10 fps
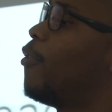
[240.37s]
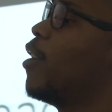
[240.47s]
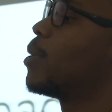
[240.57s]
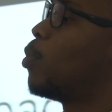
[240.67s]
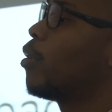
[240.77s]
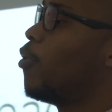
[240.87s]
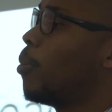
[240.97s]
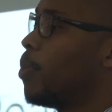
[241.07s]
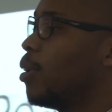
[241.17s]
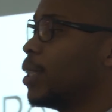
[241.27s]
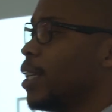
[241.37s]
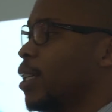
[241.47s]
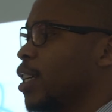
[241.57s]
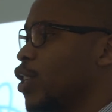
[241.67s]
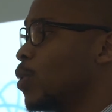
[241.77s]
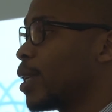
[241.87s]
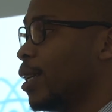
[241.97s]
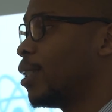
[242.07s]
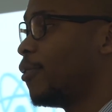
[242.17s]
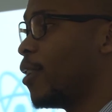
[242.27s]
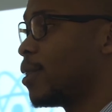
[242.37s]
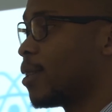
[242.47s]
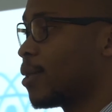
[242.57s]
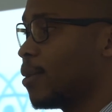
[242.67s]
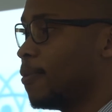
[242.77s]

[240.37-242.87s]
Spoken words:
Facebook for building user interfaces.